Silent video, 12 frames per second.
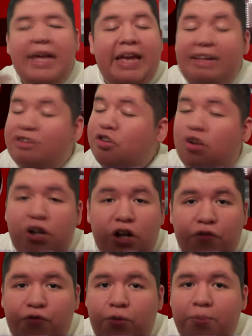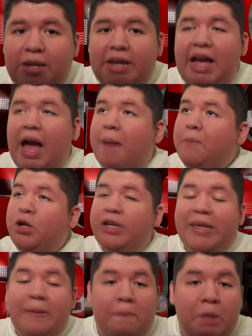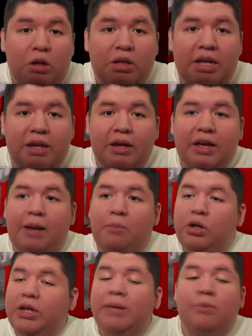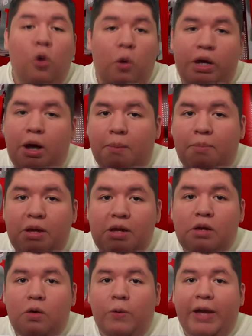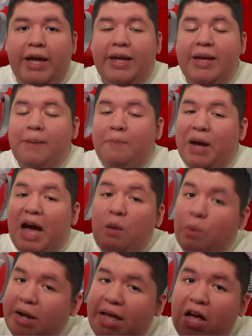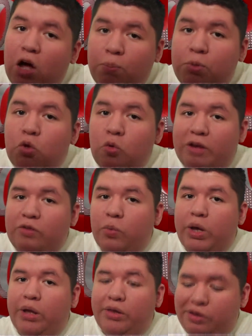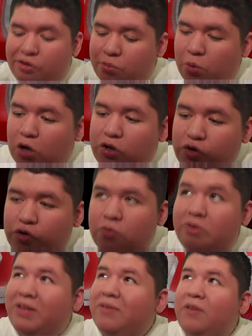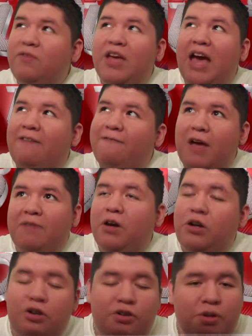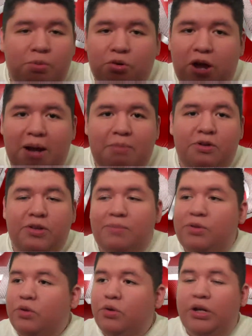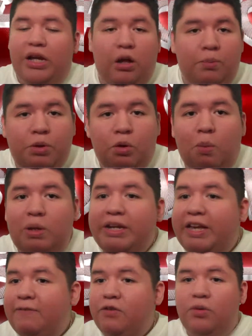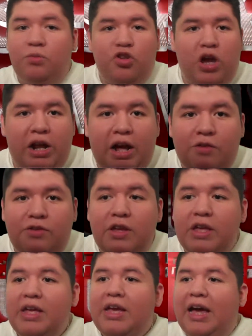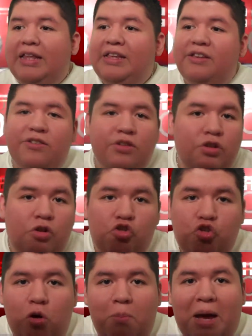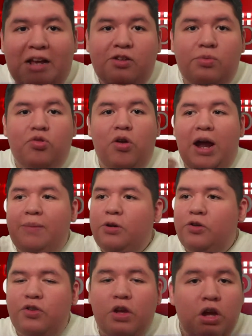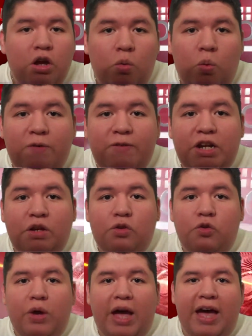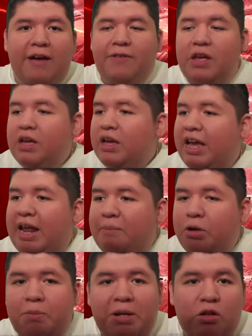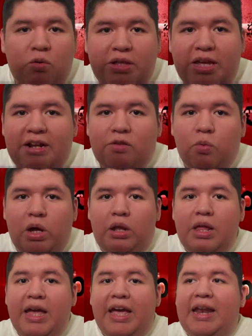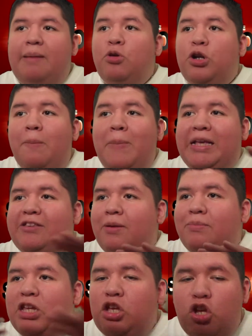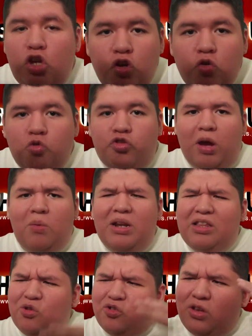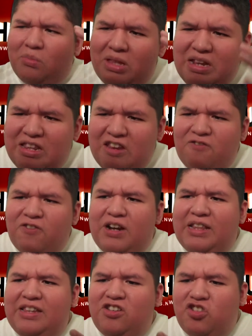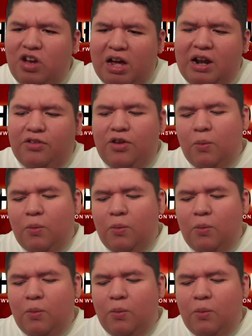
It's good enough for me. I'm going to keep building and I'm going to keep going up. Okay, but I want to help you as well, the small YouTubers. Even if you have 500 subscribers, I'm still going to help you. I want to give you some shout-outs. At least, you know, show my subscribers what videos you have, and I'm going to be doing that as well. And I'm going to make something huge. I want to do something different in these shout-outs.